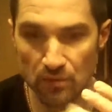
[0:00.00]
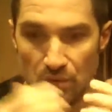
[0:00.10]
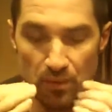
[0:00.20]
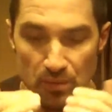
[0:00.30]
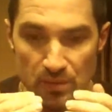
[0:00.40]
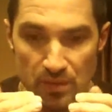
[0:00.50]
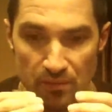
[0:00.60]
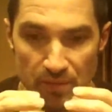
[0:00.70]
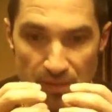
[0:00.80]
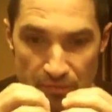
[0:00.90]
So there was
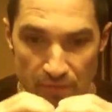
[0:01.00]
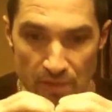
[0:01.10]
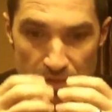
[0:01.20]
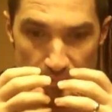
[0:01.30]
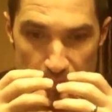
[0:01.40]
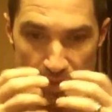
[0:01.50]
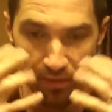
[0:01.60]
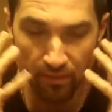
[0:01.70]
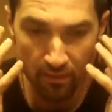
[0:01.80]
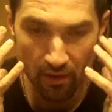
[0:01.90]
definitely a front, a mid,
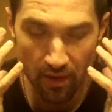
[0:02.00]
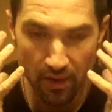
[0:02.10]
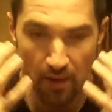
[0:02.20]
and